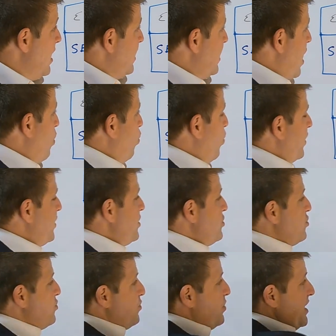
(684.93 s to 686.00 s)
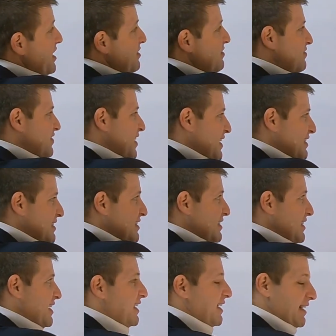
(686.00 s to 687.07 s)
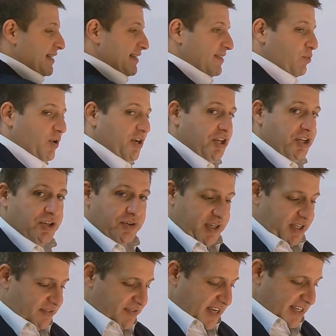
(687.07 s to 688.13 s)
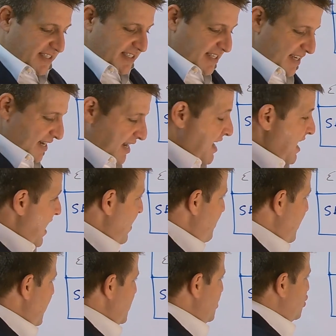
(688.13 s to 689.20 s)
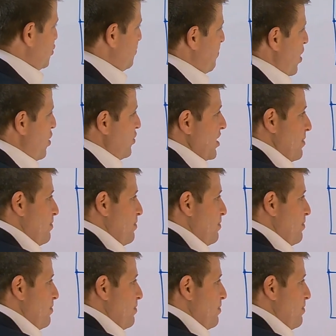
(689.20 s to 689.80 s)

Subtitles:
Now, what do you invest in? What do you invest in? And then he spoke